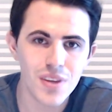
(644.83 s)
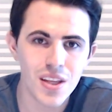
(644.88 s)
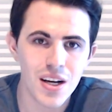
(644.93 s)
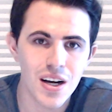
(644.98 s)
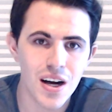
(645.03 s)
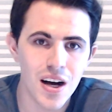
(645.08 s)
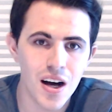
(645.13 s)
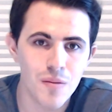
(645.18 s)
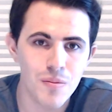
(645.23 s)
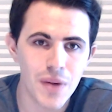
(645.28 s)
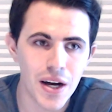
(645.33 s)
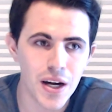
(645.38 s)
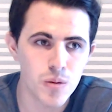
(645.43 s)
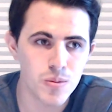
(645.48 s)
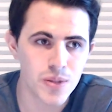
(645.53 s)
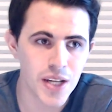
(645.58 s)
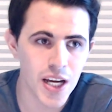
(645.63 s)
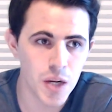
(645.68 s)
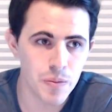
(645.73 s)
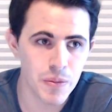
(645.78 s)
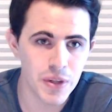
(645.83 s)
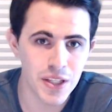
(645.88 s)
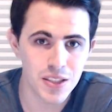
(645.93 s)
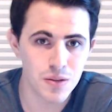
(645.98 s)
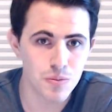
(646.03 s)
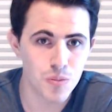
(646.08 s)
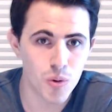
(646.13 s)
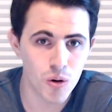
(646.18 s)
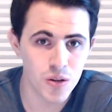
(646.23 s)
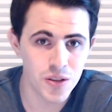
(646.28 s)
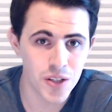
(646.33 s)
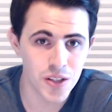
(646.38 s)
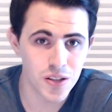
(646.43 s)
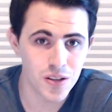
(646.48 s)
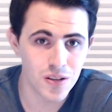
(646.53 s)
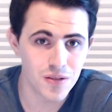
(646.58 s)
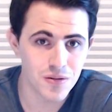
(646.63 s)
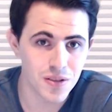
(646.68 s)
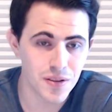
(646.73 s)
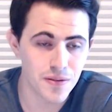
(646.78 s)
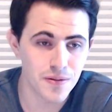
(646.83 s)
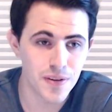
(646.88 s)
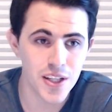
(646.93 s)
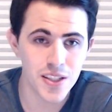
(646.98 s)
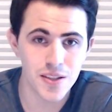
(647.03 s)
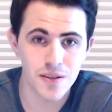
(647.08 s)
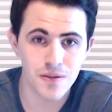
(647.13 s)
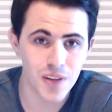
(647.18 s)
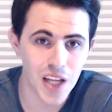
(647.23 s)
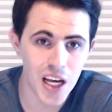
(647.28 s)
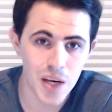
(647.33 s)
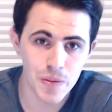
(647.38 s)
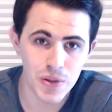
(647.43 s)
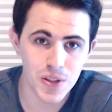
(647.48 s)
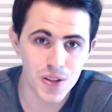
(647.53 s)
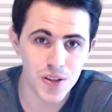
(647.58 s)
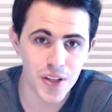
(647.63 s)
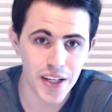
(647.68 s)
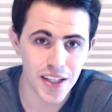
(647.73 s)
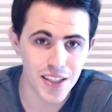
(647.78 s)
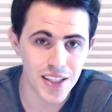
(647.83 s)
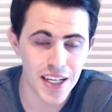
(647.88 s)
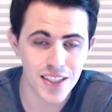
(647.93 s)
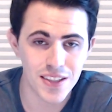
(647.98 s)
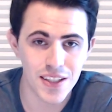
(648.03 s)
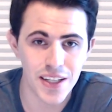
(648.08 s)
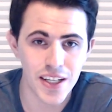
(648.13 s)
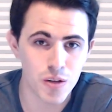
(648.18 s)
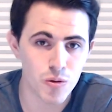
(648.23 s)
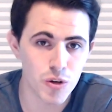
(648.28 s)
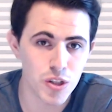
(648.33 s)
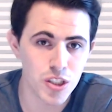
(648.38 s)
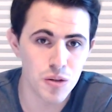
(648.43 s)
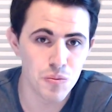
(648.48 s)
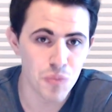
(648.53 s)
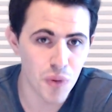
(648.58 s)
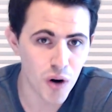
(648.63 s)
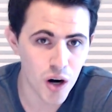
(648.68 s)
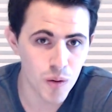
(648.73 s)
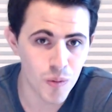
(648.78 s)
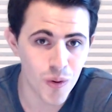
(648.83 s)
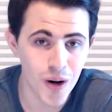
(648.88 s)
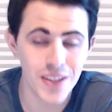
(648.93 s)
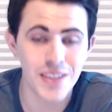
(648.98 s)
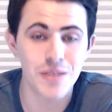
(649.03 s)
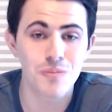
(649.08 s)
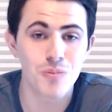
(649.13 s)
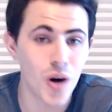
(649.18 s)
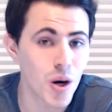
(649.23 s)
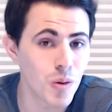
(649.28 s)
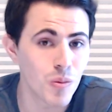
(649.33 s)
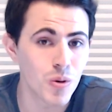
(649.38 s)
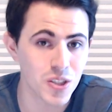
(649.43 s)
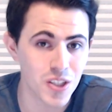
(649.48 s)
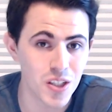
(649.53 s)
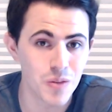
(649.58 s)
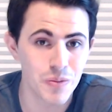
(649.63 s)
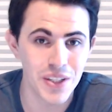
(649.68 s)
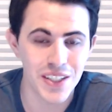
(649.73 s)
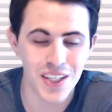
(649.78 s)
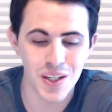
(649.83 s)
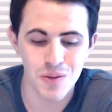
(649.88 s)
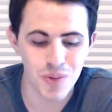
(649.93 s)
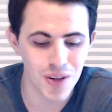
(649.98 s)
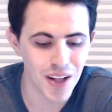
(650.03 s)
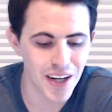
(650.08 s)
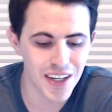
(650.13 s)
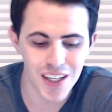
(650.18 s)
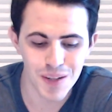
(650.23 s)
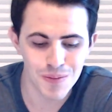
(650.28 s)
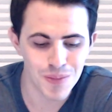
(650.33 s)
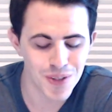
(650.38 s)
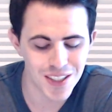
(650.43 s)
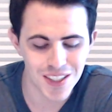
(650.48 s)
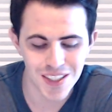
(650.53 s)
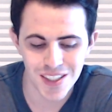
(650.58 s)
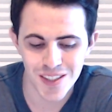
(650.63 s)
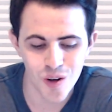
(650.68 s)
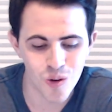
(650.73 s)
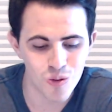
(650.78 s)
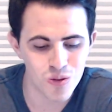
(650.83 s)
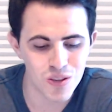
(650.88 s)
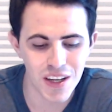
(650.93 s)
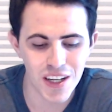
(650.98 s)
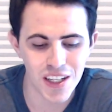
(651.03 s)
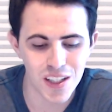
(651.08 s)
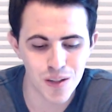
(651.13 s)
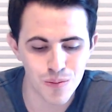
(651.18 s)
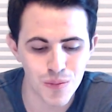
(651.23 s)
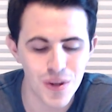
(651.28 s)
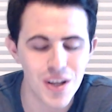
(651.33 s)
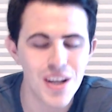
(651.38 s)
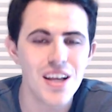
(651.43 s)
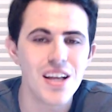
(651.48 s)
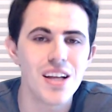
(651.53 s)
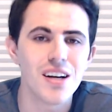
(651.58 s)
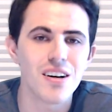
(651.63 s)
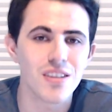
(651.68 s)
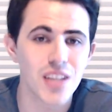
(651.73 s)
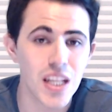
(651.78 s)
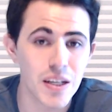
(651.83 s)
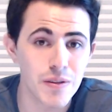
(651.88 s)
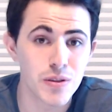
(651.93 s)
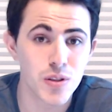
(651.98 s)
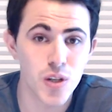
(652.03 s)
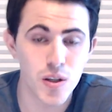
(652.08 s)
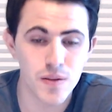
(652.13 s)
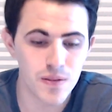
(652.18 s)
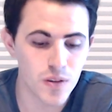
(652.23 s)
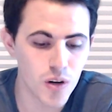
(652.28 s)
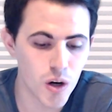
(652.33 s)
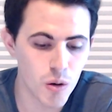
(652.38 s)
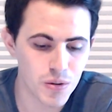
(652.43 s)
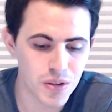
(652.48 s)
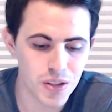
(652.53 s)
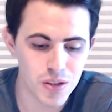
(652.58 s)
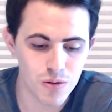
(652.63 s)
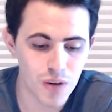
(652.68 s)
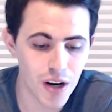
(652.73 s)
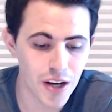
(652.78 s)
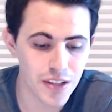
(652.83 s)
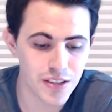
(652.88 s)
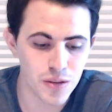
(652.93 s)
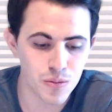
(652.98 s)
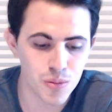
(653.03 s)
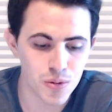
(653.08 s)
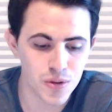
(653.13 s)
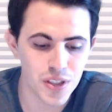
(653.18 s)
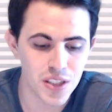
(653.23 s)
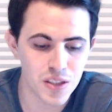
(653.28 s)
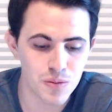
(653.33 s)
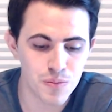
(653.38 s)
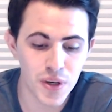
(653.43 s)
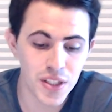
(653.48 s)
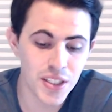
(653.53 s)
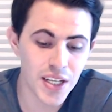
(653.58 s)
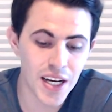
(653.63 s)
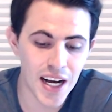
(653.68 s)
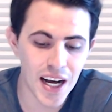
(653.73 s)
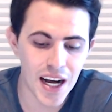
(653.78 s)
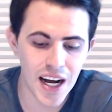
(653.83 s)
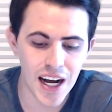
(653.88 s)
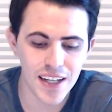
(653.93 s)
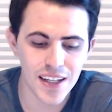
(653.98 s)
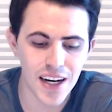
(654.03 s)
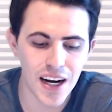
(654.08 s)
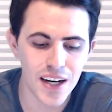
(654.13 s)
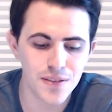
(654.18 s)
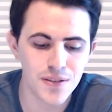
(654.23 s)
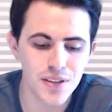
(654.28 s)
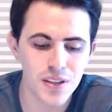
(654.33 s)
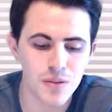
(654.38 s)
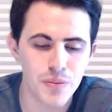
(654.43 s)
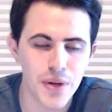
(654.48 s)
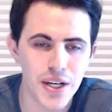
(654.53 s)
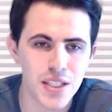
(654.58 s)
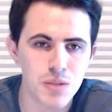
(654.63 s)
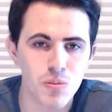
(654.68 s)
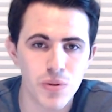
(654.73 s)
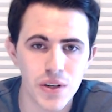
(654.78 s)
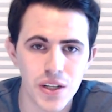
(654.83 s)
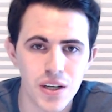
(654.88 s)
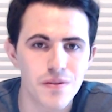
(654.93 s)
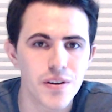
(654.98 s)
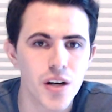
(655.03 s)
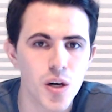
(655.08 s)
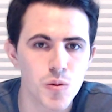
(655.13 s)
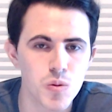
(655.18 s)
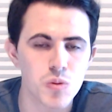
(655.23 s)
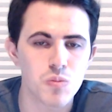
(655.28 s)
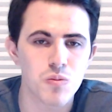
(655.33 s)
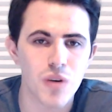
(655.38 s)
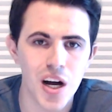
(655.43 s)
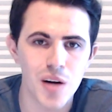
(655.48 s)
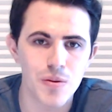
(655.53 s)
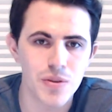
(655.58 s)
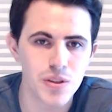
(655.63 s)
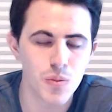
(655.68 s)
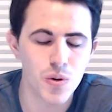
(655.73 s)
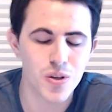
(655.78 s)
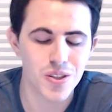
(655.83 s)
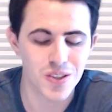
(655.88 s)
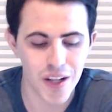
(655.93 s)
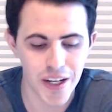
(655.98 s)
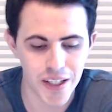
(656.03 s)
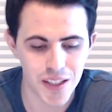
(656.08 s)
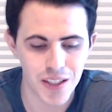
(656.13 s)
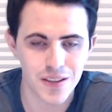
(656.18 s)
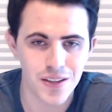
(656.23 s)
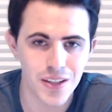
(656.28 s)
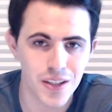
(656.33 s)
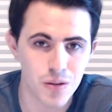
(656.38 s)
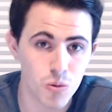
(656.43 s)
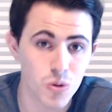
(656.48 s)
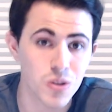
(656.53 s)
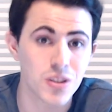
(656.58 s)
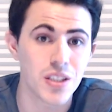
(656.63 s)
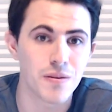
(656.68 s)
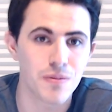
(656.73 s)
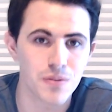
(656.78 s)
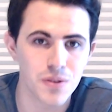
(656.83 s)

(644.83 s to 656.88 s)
I hope Gettleman doesn't pull another defensive lineman thing and take Christian Barmore. I think Barmore is going to be a good player, but just don't take him 11th overall with this roster, please. But yeah, I think best player available is probably the most likely thing we'll see from the